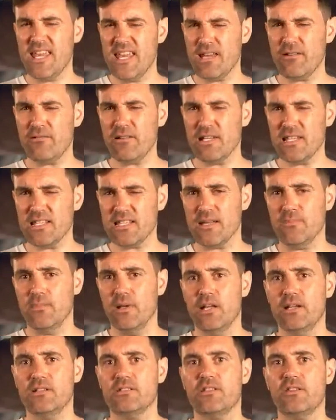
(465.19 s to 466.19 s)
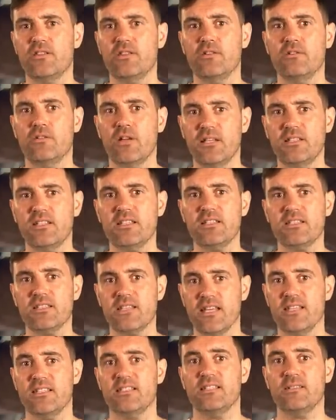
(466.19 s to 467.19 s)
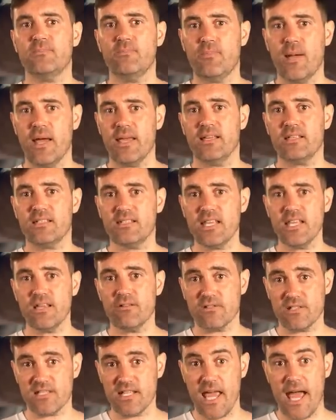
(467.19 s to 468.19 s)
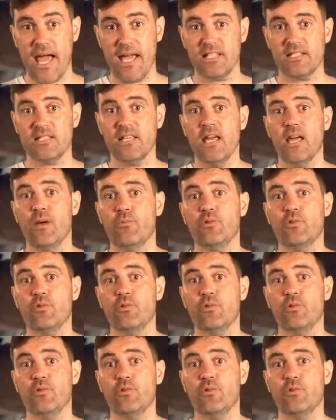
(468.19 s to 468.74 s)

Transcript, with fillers: eerily similar to the United States' Bank Secrecy Act,